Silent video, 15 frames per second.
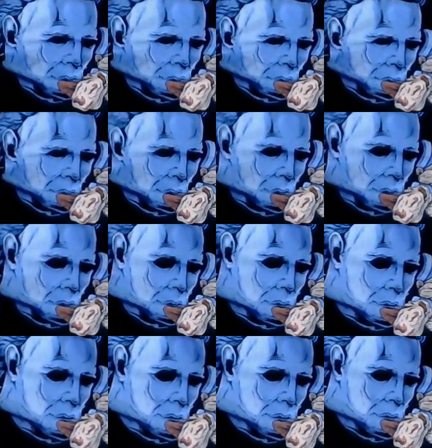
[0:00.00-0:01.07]

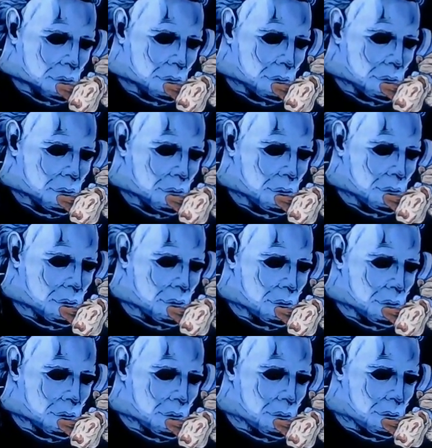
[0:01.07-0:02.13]

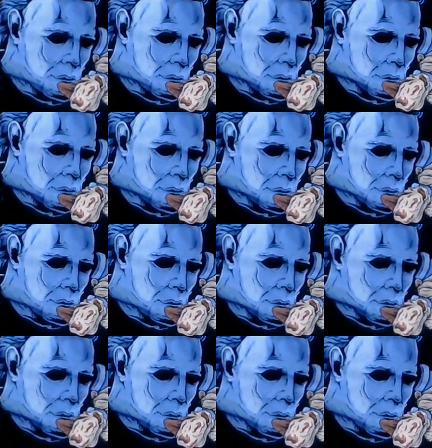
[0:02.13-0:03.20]

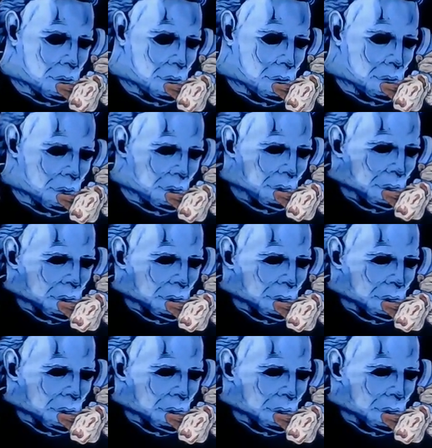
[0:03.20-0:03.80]
[no speech]